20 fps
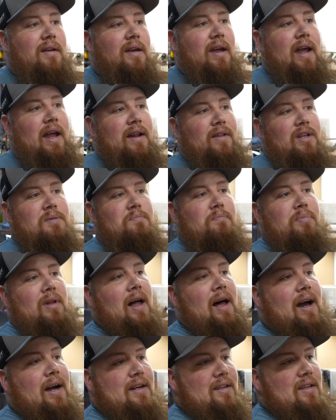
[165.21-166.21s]
And this
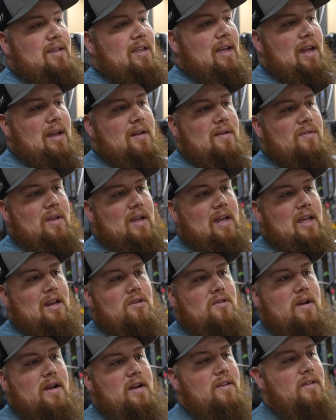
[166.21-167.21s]
block that they, they
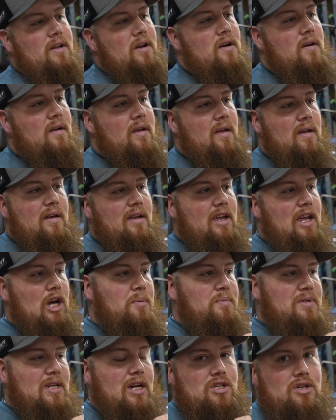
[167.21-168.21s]
integrate in there
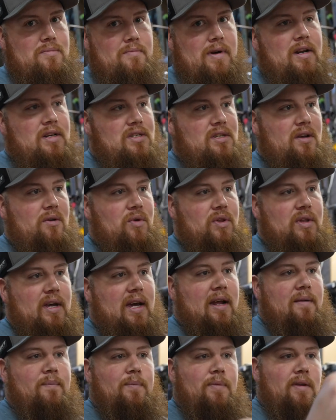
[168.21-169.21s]
helps out tremendously with
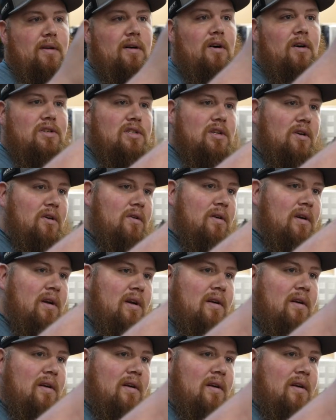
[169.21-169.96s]
that. Also,